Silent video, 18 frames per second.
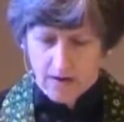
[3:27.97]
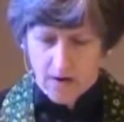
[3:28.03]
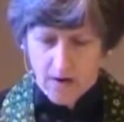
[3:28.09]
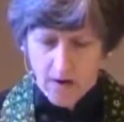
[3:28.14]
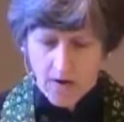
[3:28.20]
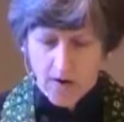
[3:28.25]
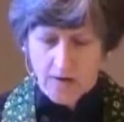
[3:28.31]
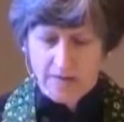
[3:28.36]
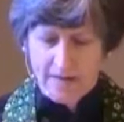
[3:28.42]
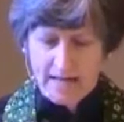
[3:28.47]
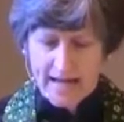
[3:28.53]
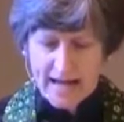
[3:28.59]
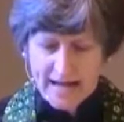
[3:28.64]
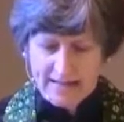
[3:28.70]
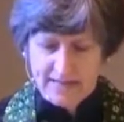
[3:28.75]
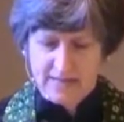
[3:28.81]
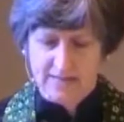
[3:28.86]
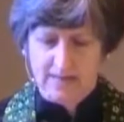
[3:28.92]
All the
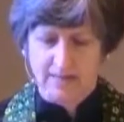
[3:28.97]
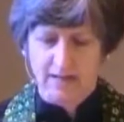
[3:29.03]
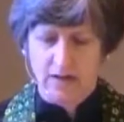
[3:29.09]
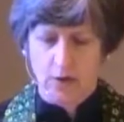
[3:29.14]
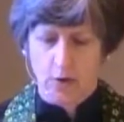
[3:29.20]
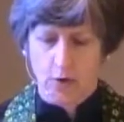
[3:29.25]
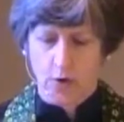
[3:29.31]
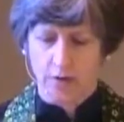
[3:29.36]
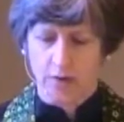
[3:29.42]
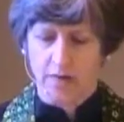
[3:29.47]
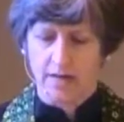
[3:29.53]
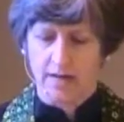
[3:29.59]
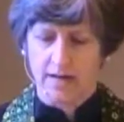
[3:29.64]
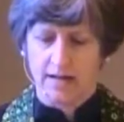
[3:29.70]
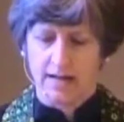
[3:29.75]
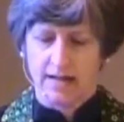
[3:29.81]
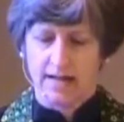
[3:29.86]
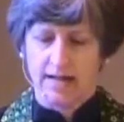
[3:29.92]
ends of the earth
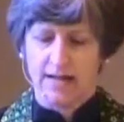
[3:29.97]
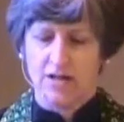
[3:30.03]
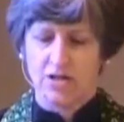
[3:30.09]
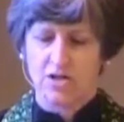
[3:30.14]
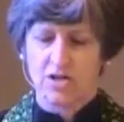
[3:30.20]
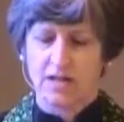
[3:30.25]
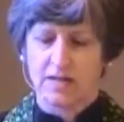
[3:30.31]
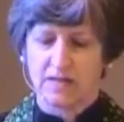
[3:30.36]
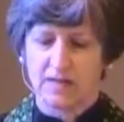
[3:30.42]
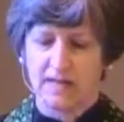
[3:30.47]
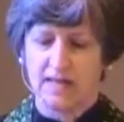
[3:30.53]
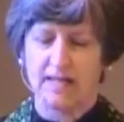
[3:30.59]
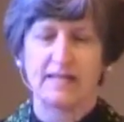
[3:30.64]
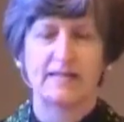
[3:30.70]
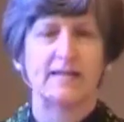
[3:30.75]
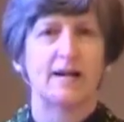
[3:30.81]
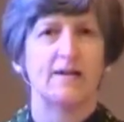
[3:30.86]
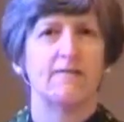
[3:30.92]
shall see
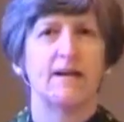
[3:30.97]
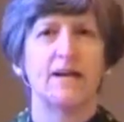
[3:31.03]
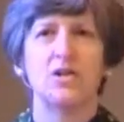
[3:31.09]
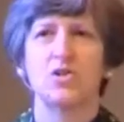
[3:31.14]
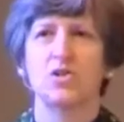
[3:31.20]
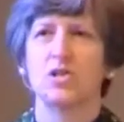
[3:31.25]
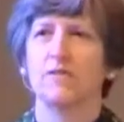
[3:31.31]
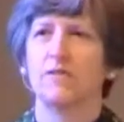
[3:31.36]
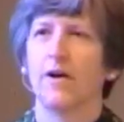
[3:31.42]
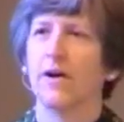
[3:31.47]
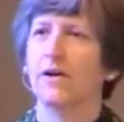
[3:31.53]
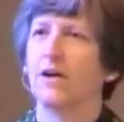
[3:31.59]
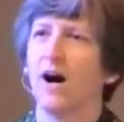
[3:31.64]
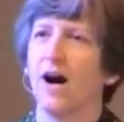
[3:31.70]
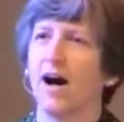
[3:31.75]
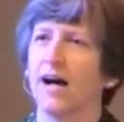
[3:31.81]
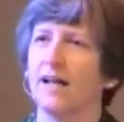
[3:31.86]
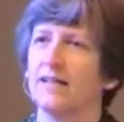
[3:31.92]
the salvation of our
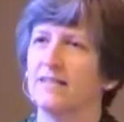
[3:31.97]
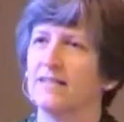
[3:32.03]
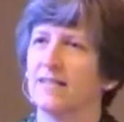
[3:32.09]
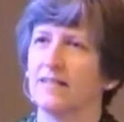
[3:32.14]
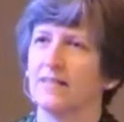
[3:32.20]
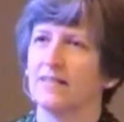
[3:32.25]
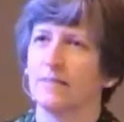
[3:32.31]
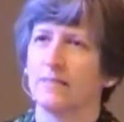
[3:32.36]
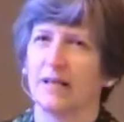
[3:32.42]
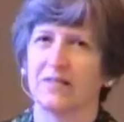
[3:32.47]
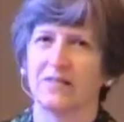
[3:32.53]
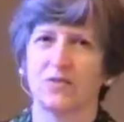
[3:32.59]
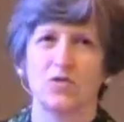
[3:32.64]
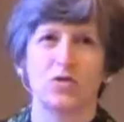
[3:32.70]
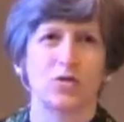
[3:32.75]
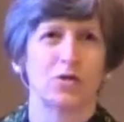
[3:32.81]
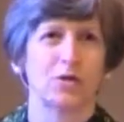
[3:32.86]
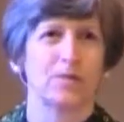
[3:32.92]
God, says the
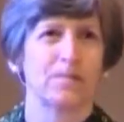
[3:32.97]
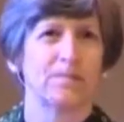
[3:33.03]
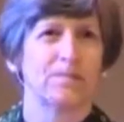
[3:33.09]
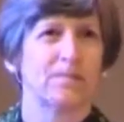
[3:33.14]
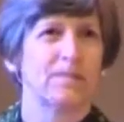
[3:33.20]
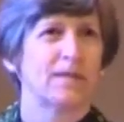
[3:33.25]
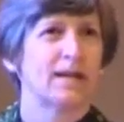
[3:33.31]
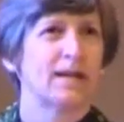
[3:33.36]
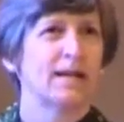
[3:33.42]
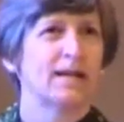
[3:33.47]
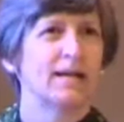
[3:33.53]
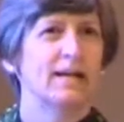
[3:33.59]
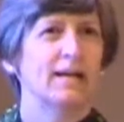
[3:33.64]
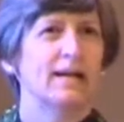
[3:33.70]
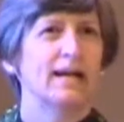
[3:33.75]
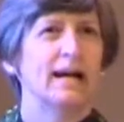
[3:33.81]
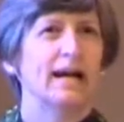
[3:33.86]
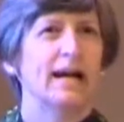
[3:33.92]
messenger.
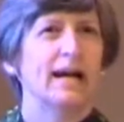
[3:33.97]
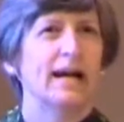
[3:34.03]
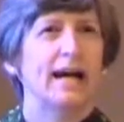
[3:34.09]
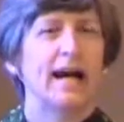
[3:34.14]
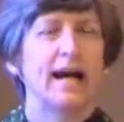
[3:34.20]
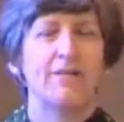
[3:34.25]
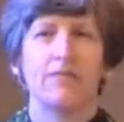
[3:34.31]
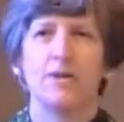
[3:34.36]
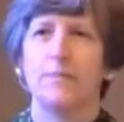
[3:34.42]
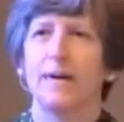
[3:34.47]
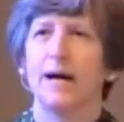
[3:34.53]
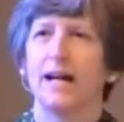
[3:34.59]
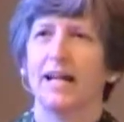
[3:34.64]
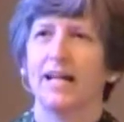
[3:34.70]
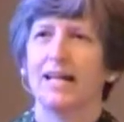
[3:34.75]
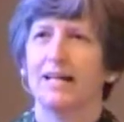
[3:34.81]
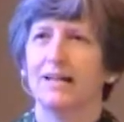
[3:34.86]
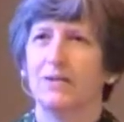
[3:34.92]

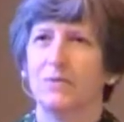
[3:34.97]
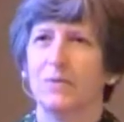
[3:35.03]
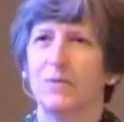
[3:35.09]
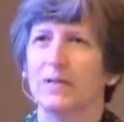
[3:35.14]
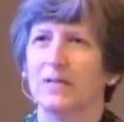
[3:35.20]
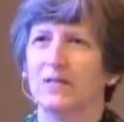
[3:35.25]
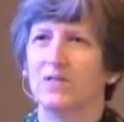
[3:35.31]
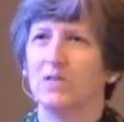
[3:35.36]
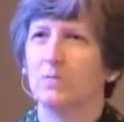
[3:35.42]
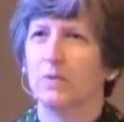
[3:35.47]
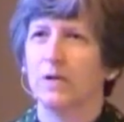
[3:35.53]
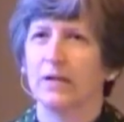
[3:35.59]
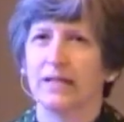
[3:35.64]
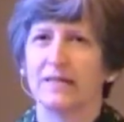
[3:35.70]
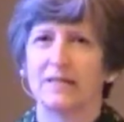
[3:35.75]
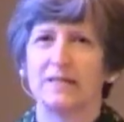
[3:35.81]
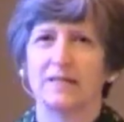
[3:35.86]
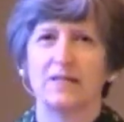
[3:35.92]
Everybody will
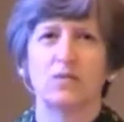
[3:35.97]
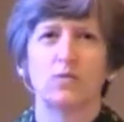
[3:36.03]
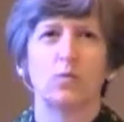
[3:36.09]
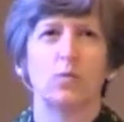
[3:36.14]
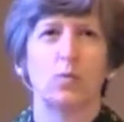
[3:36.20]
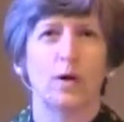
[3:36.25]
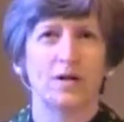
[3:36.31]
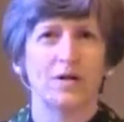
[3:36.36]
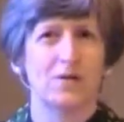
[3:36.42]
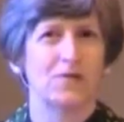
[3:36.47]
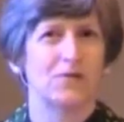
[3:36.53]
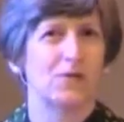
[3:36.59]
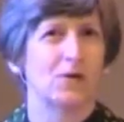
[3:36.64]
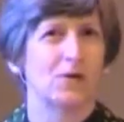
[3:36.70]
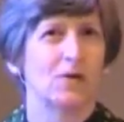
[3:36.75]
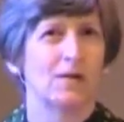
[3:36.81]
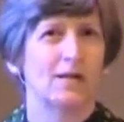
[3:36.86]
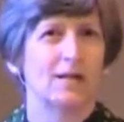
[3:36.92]
experience this
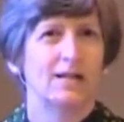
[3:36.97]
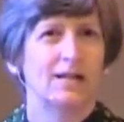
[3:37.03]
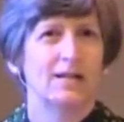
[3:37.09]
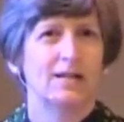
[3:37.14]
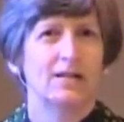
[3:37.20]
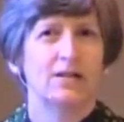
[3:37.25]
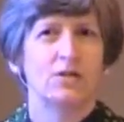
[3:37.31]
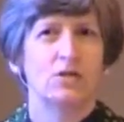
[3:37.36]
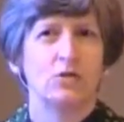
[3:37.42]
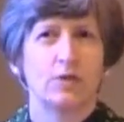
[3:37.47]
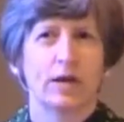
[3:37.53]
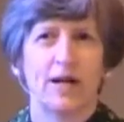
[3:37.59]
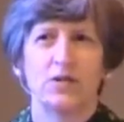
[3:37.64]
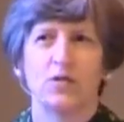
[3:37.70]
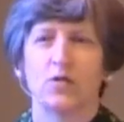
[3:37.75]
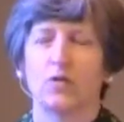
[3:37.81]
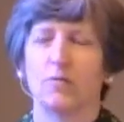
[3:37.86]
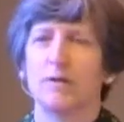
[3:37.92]
wonderful
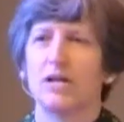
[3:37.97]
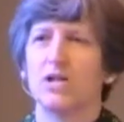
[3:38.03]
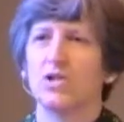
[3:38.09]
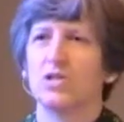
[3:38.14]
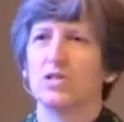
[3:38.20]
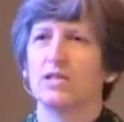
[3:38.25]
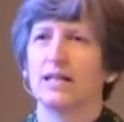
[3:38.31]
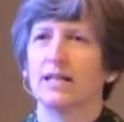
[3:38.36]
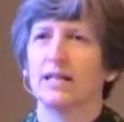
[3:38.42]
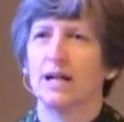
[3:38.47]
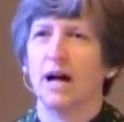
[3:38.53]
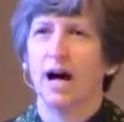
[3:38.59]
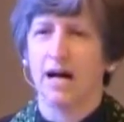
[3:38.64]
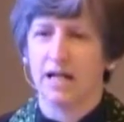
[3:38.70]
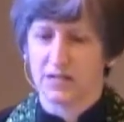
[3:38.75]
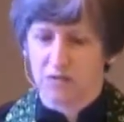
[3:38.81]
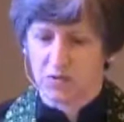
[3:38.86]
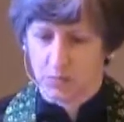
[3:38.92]
transformation that
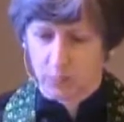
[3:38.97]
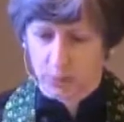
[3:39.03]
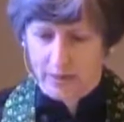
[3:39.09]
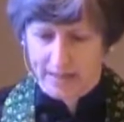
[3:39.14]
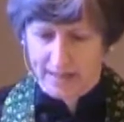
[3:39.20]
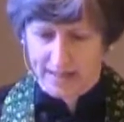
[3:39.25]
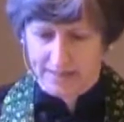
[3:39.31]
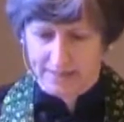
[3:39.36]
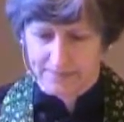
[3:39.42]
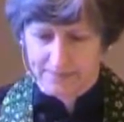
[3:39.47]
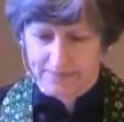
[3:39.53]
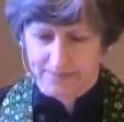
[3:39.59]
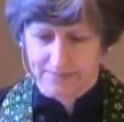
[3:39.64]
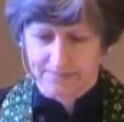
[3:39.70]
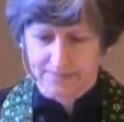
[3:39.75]
God is bringing.